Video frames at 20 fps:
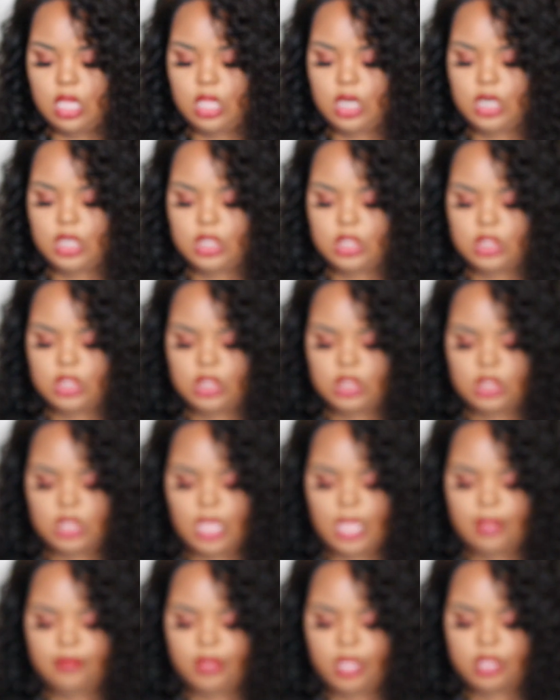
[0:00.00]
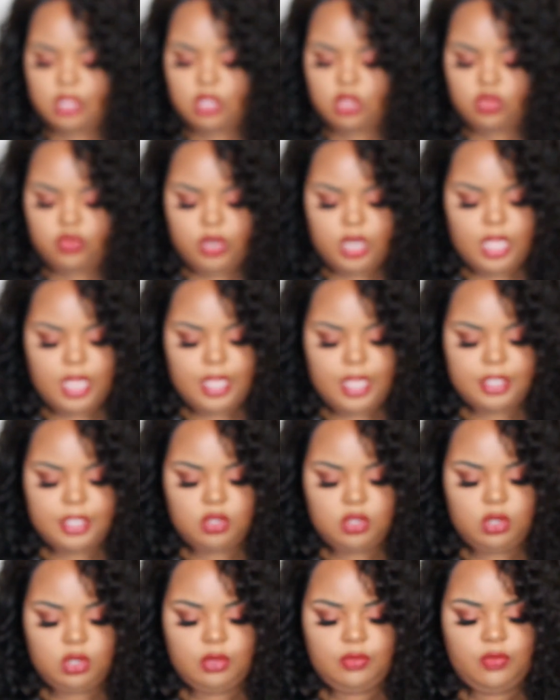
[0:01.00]
It, it doesn't have like the
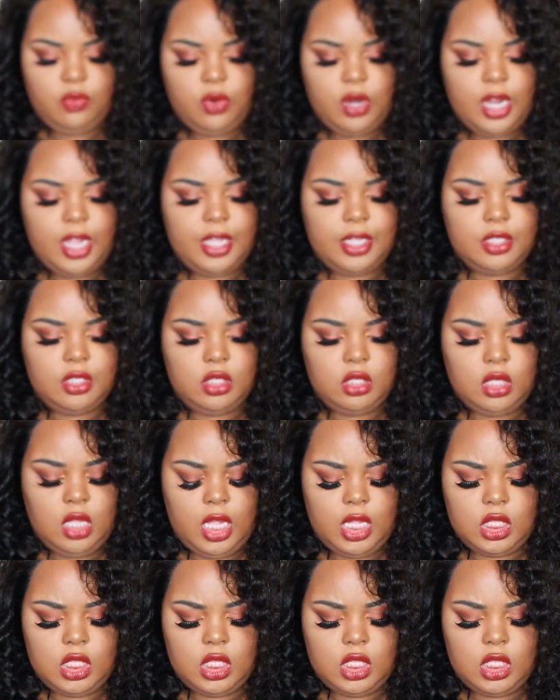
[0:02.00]
3X or 4X.